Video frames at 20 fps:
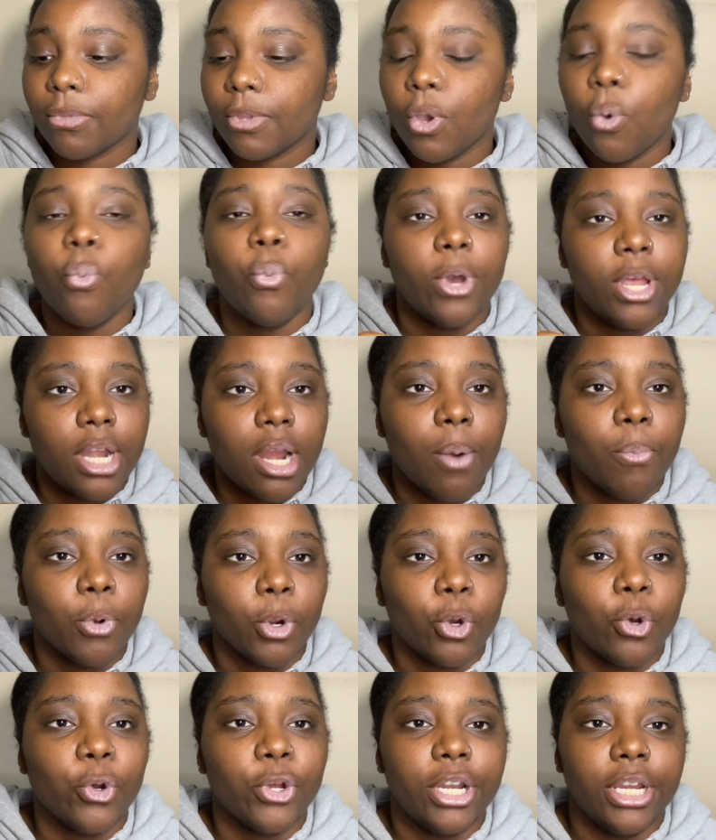when I'm
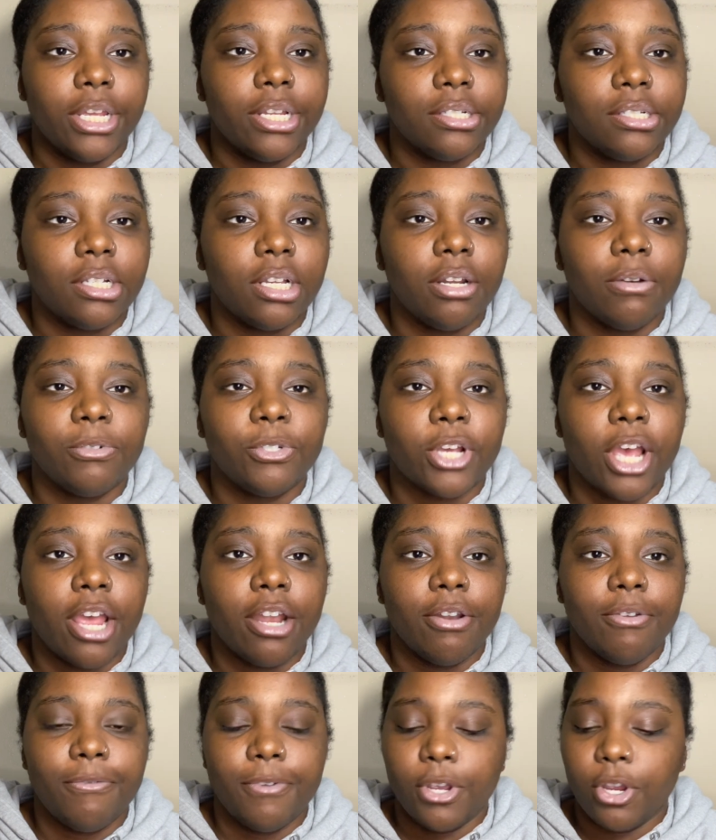recording instead of trying
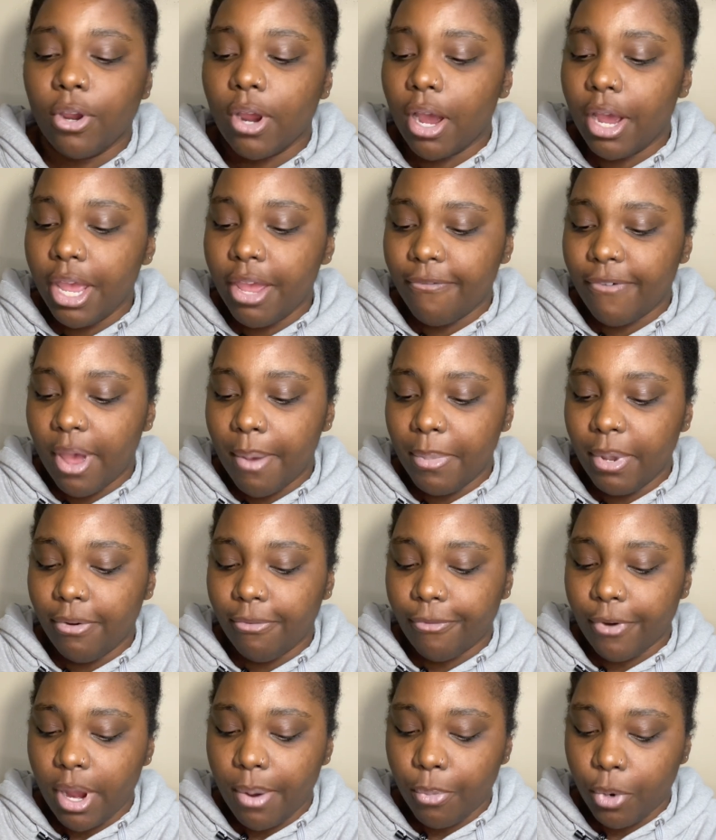to figure out if I'm in
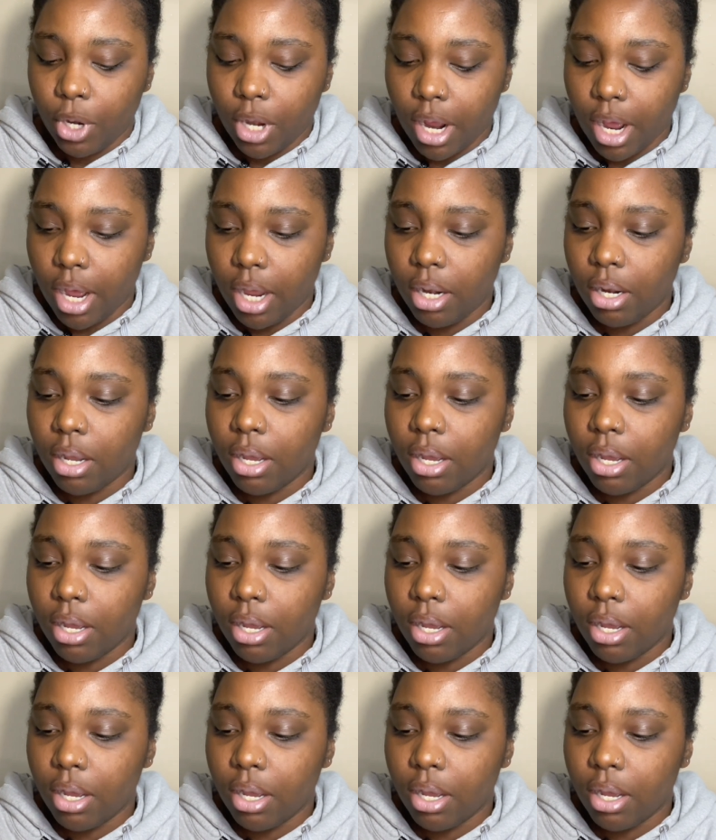frame or not.